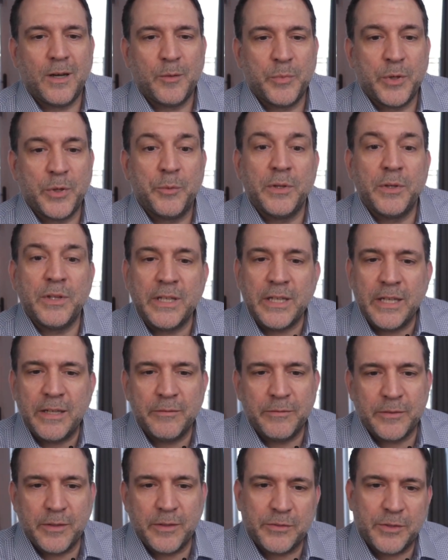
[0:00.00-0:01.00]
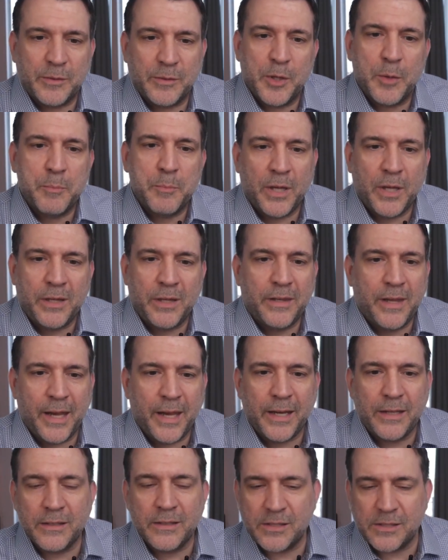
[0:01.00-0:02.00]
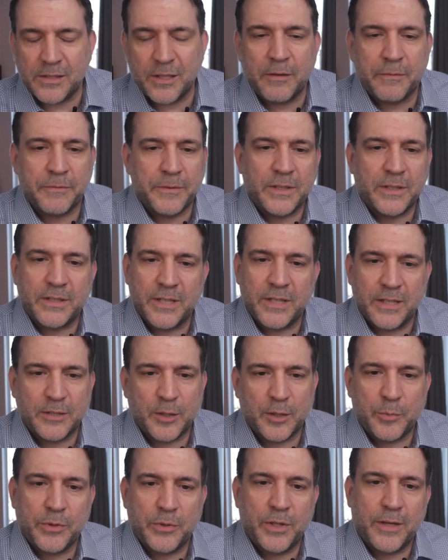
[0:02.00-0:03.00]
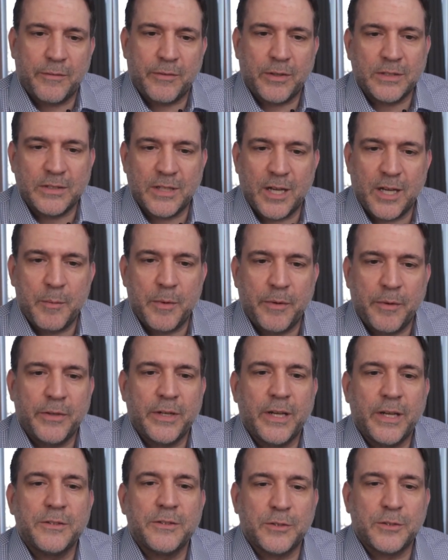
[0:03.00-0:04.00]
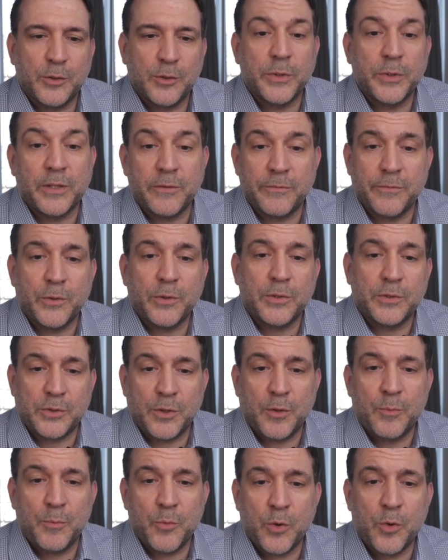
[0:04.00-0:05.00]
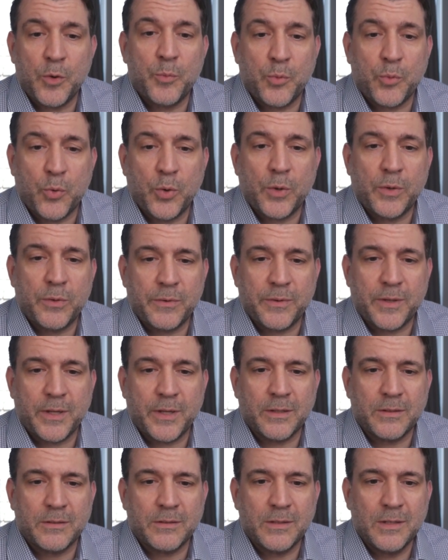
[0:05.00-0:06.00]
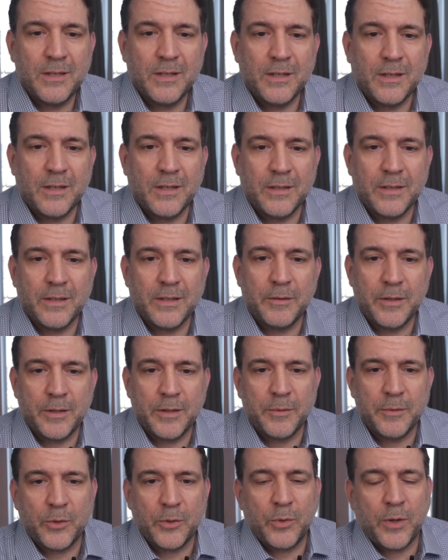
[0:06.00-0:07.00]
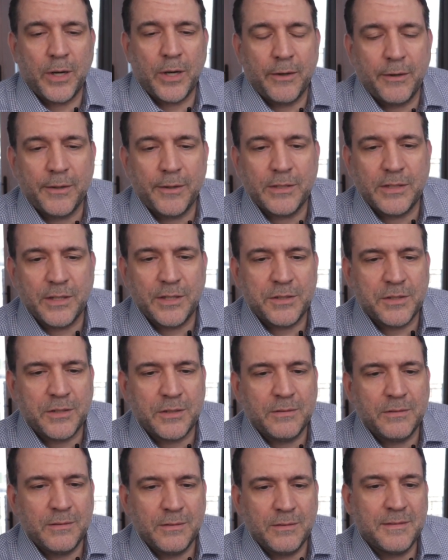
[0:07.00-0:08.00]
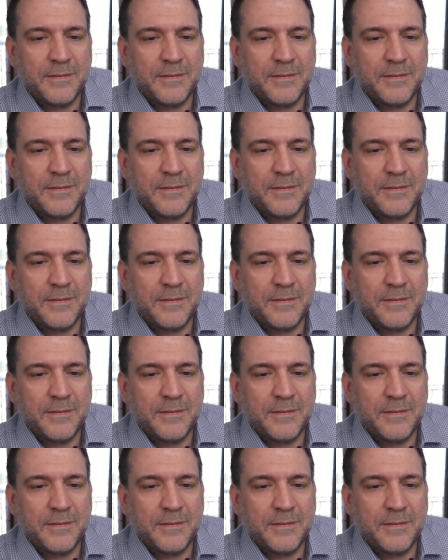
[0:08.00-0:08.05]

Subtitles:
be relieved of some of the mundane stuff that takes up a lot of our time every day so that we can focus on more important things that require our attention.